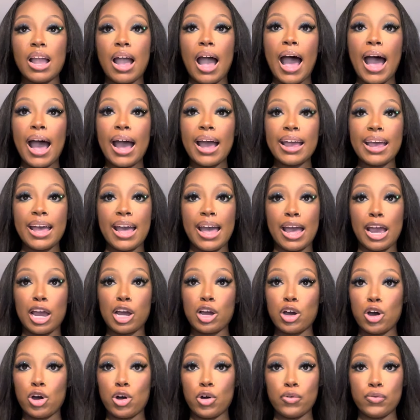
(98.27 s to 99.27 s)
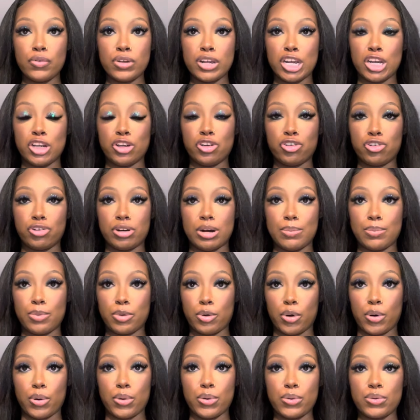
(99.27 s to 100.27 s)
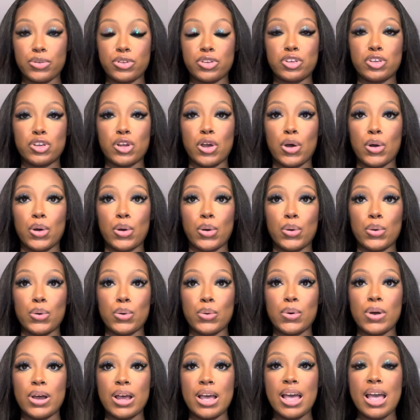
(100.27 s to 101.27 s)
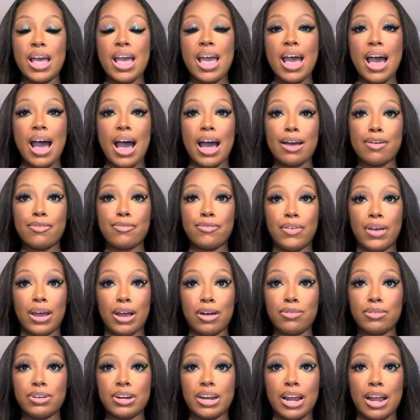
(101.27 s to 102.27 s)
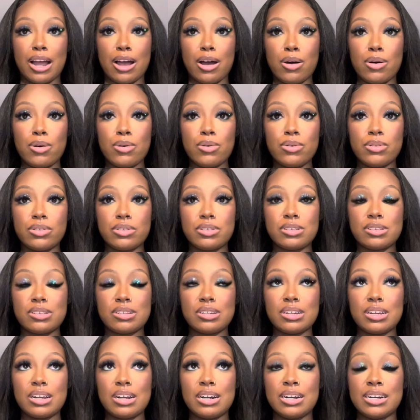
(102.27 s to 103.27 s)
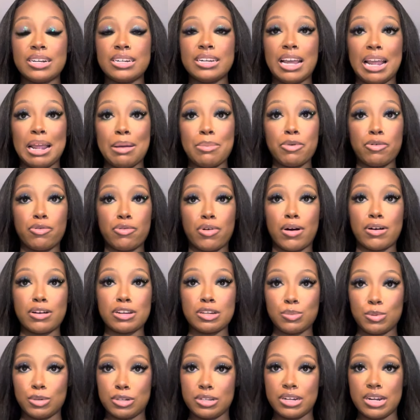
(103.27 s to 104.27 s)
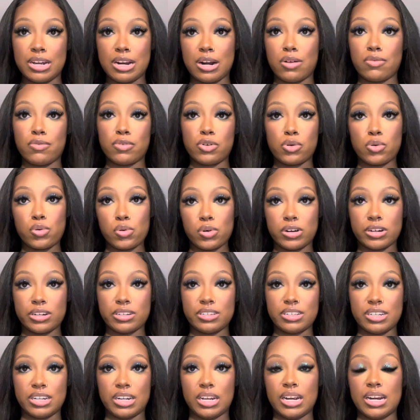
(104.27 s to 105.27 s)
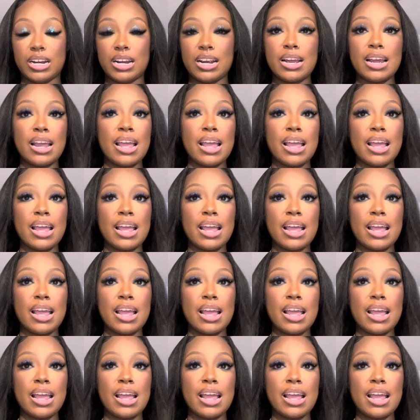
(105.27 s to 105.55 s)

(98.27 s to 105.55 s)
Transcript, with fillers: I had COVID and strep throat. So I found out a day before I was supposed to get off quarantine.